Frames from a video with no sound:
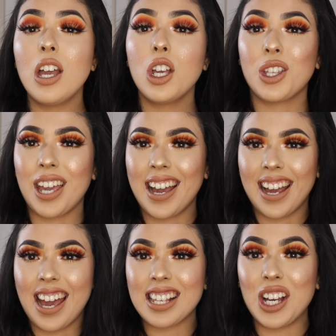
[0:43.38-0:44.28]
So yeah
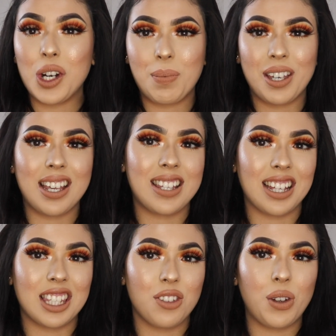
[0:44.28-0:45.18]
guys, I hope you guys
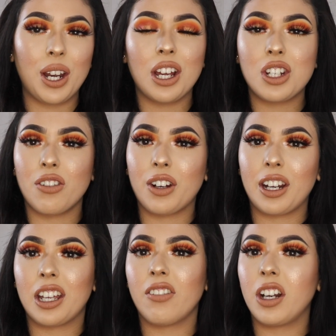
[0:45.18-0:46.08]
like this video. Don't
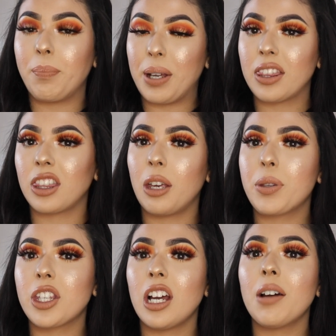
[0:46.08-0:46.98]
forget to give it a big
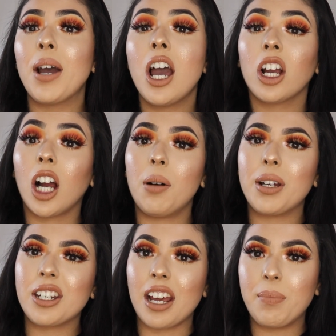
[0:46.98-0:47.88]
thumbs up.
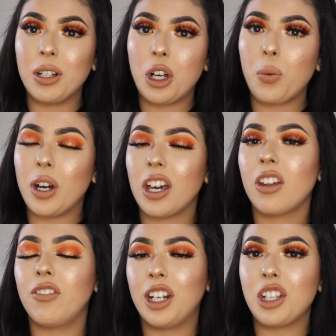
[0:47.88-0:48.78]
Comment down below what
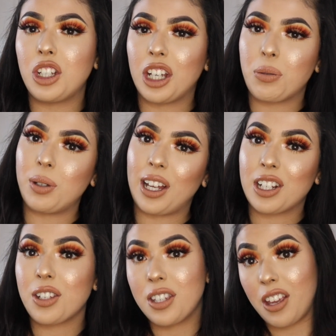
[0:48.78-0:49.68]
other videos you guys would like
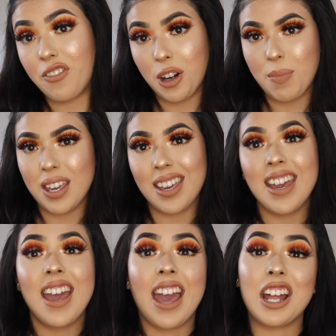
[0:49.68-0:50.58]
to see from me.